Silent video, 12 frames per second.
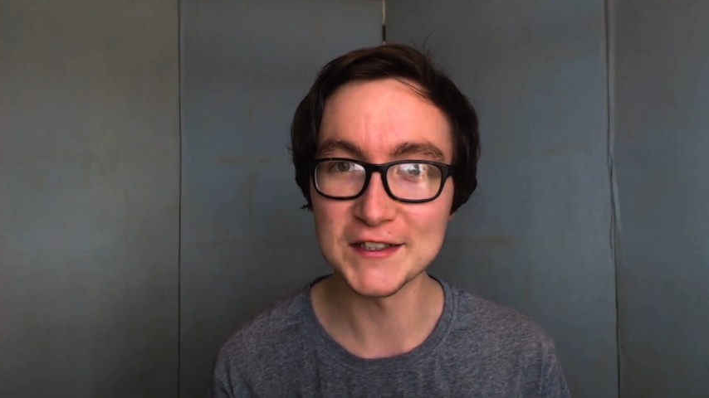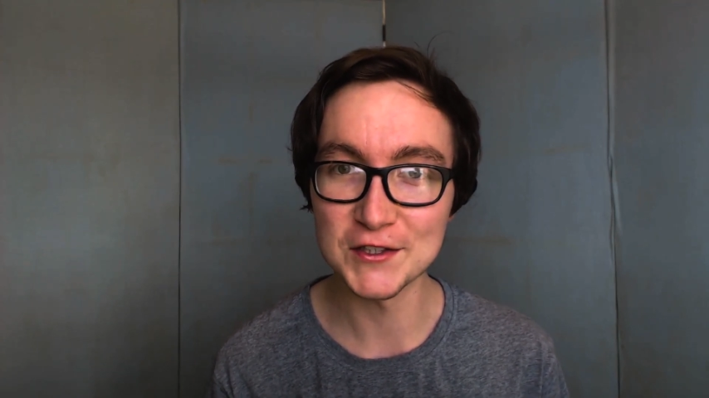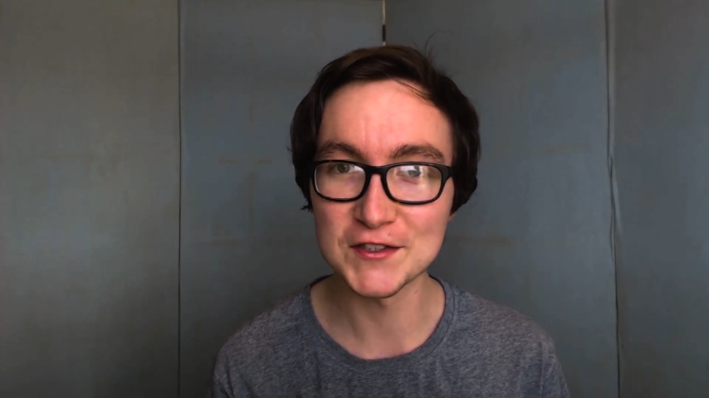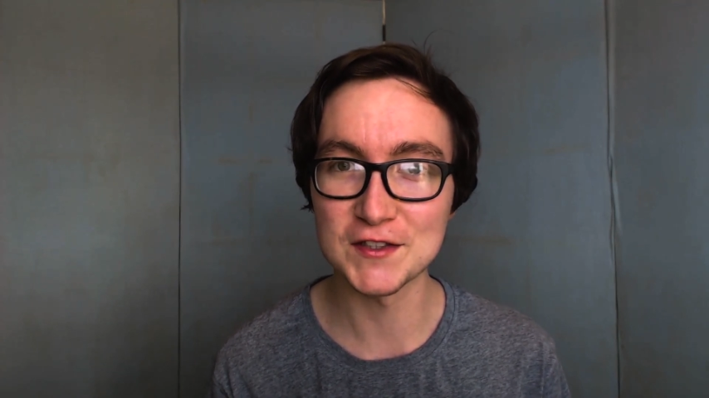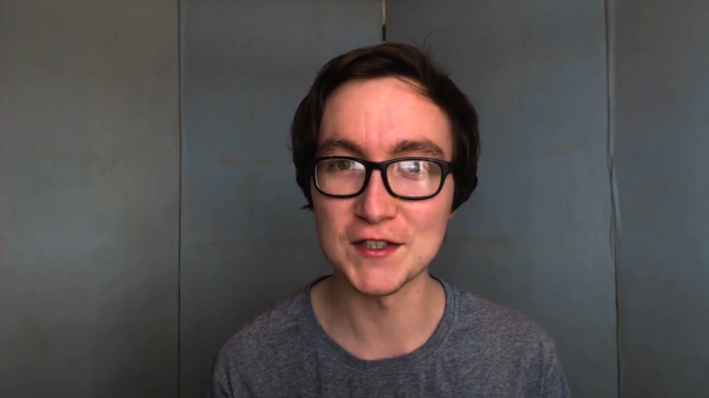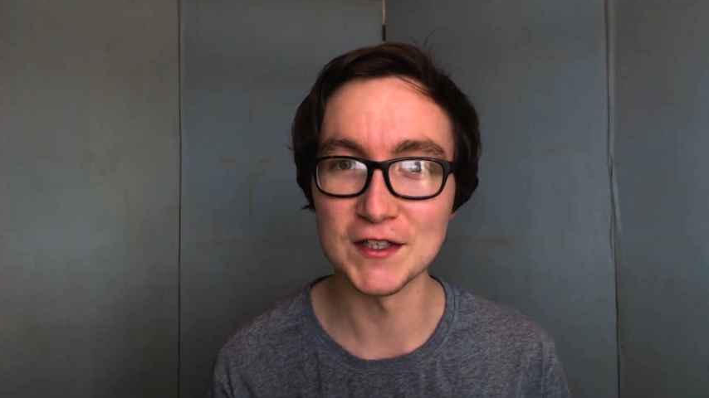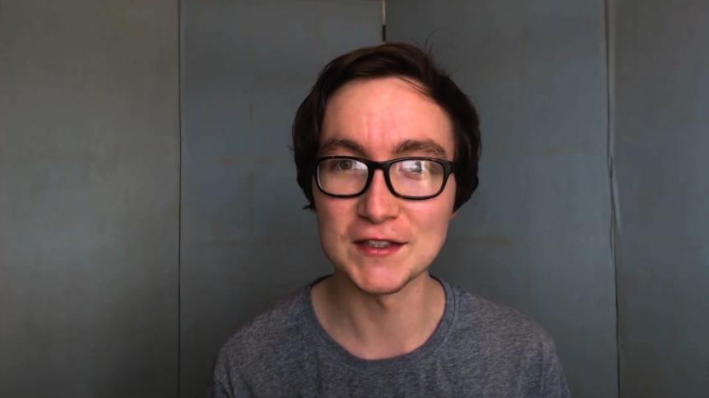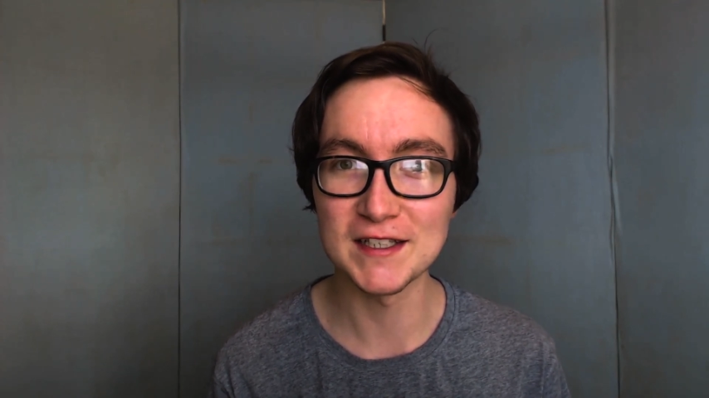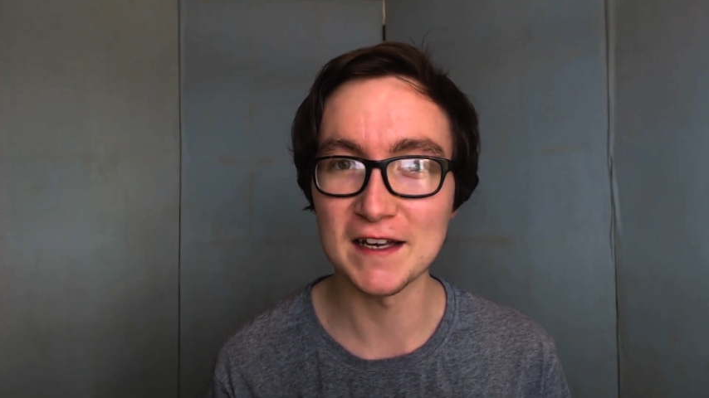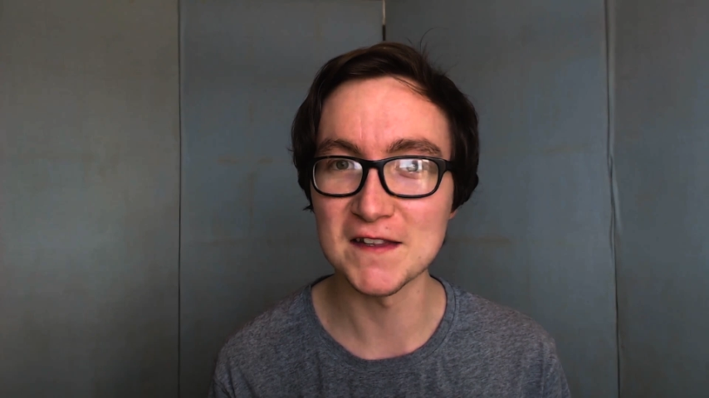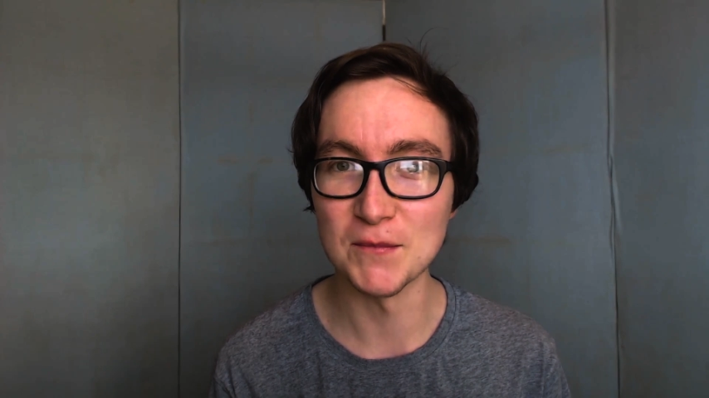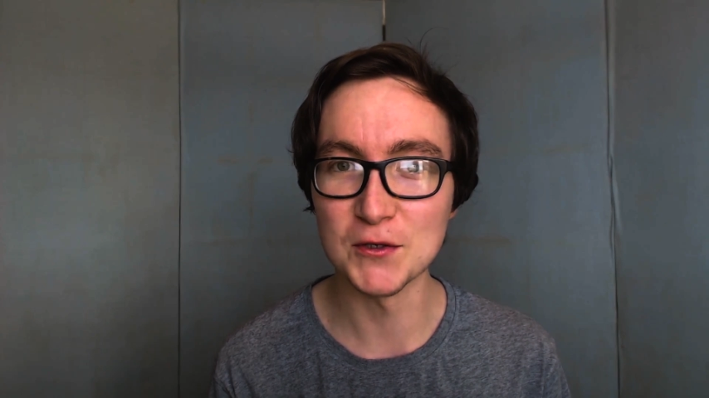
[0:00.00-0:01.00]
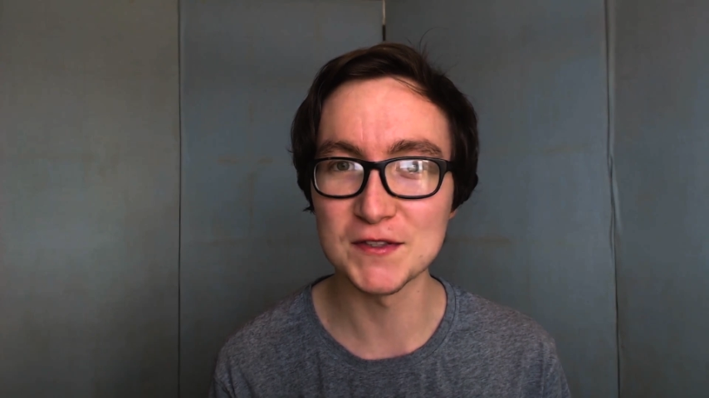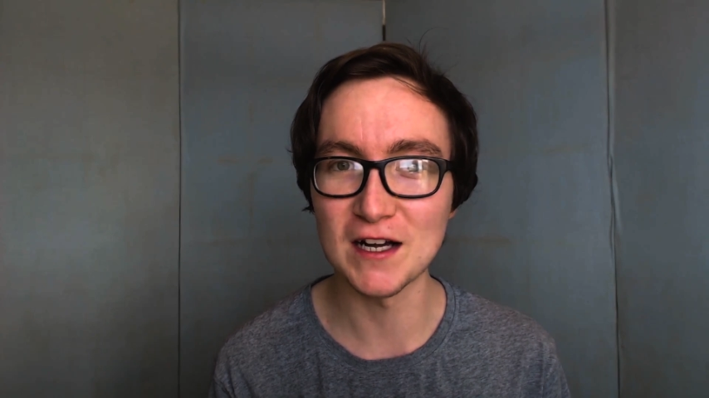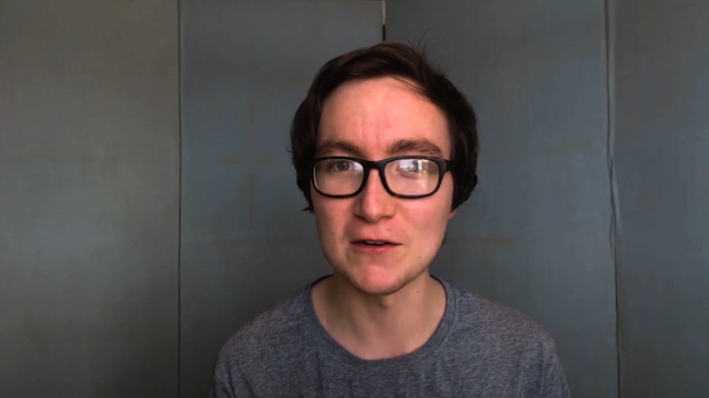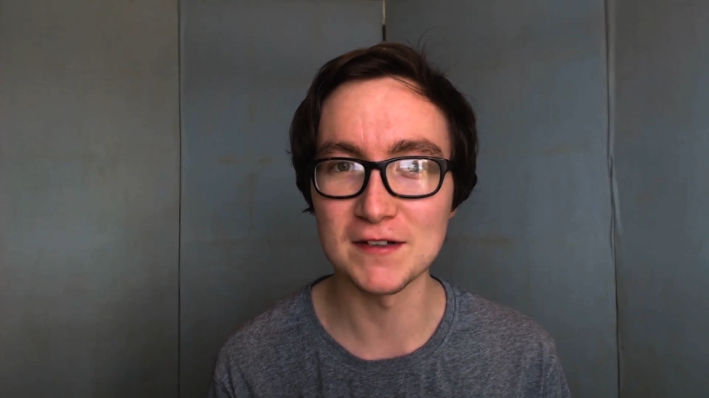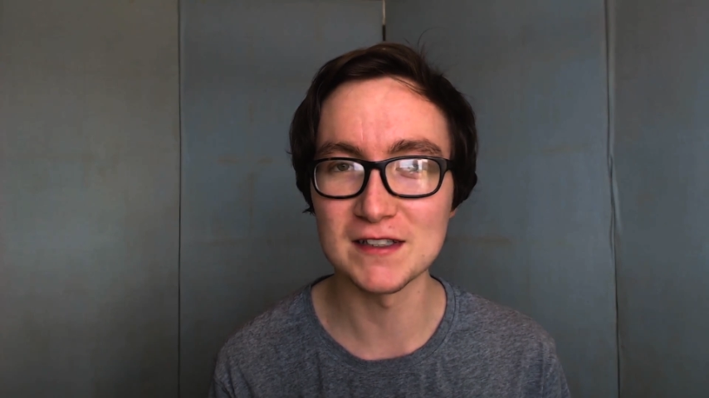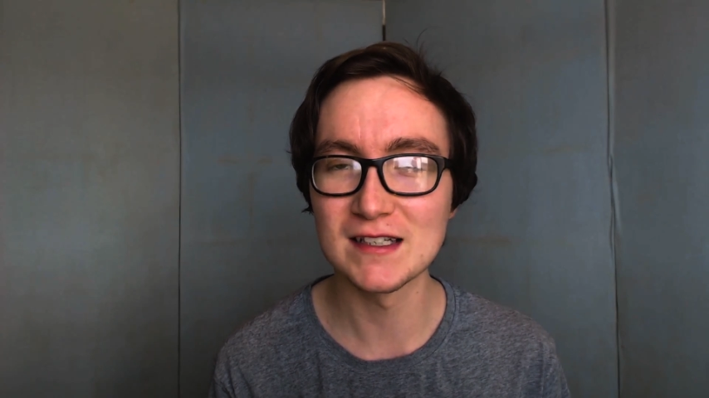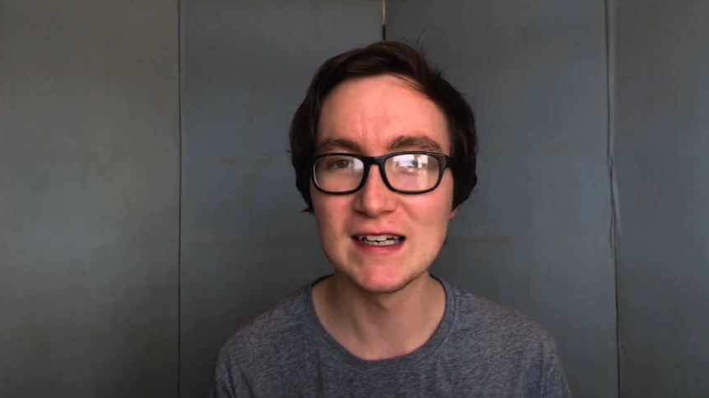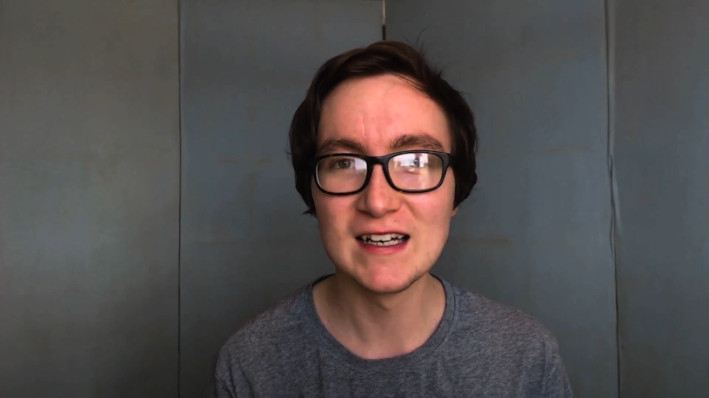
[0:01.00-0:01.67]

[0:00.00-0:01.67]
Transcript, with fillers: just to get the most out of it.